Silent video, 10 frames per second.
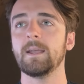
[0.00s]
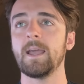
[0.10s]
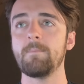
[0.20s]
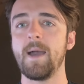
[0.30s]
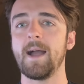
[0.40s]

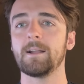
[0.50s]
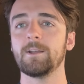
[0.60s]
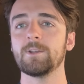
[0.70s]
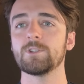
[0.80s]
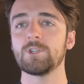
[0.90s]
Came back,
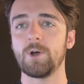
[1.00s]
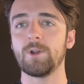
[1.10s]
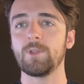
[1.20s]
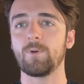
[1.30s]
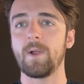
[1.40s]
saw
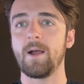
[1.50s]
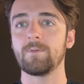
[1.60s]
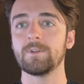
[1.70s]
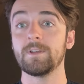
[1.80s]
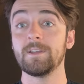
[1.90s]
it on the
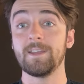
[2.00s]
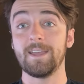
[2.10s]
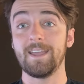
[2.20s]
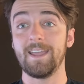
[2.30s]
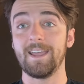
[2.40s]
ground,
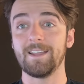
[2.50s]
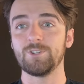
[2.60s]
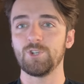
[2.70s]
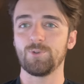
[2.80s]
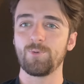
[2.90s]

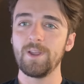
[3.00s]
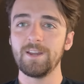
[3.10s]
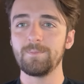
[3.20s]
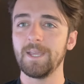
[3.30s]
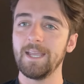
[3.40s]
and she
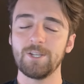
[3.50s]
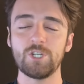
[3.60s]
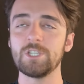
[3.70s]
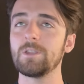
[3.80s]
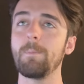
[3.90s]
greeted me.
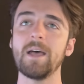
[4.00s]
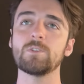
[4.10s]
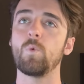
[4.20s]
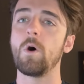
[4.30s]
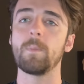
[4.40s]
She's the
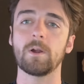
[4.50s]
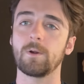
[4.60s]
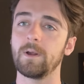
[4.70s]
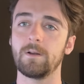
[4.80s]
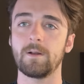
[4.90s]
best Walmart
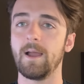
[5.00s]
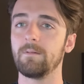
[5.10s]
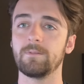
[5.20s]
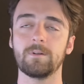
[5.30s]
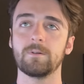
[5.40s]
greeter
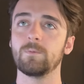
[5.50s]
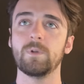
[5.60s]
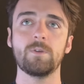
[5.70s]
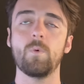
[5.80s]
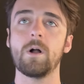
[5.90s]
ever.
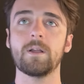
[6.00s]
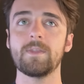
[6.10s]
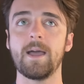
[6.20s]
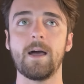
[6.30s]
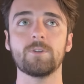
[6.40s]
When you walk in
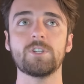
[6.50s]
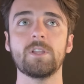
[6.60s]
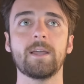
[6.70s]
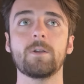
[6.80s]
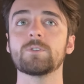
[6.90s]
the house,
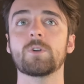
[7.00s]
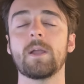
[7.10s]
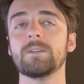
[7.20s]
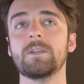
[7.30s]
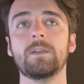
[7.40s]
she like goes
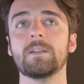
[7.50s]
crazy.